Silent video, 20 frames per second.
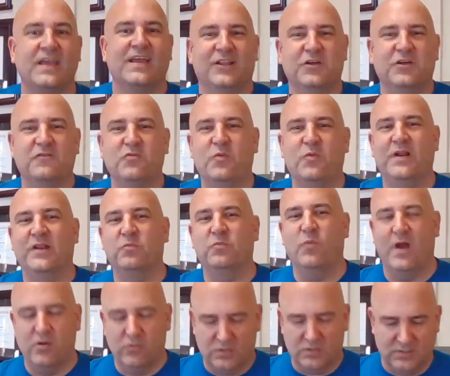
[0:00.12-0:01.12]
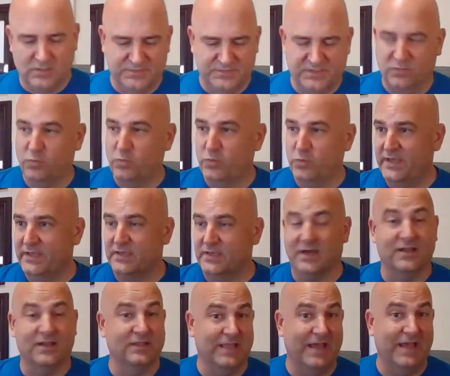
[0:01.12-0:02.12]
Hello, everyone, and welcome to week
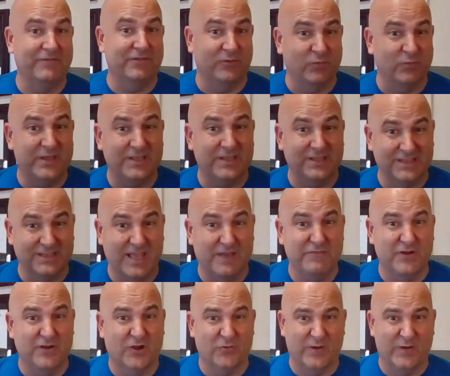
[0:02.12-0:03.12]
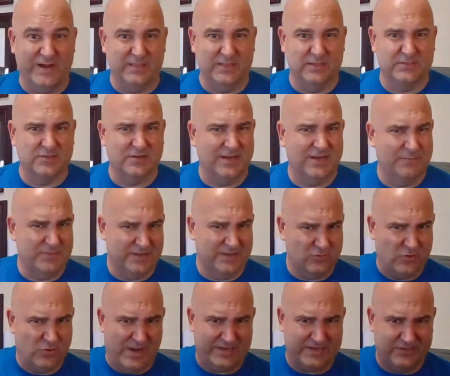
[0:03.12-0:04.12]
11. Week 11 already. Sorry, I'm going to
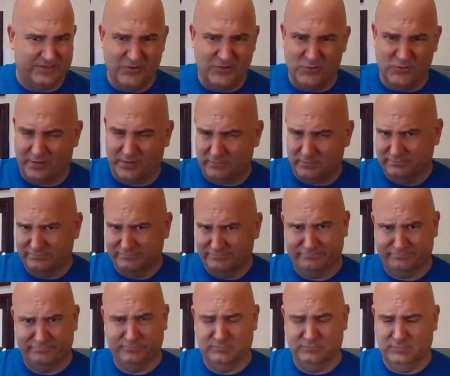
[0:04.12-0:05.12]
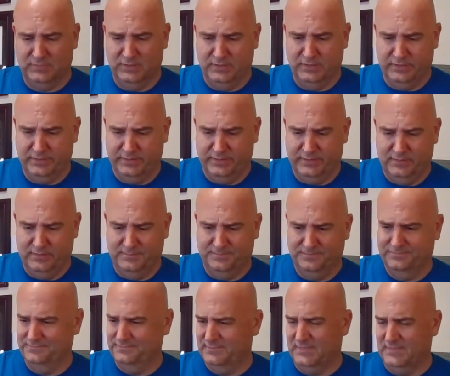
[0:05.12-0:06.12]
crack a Coke.
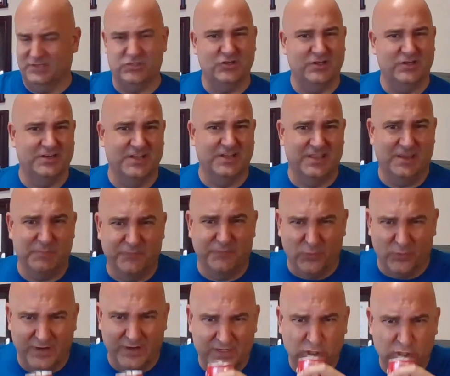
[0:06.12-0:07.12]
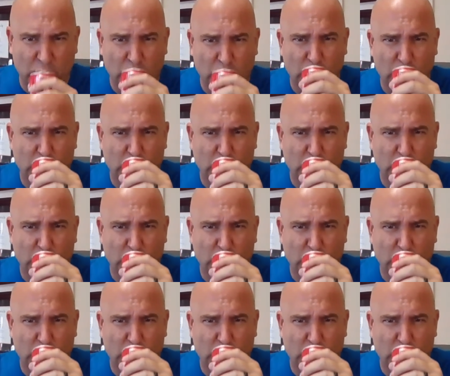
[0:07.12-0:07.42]
I should have done that beforehand.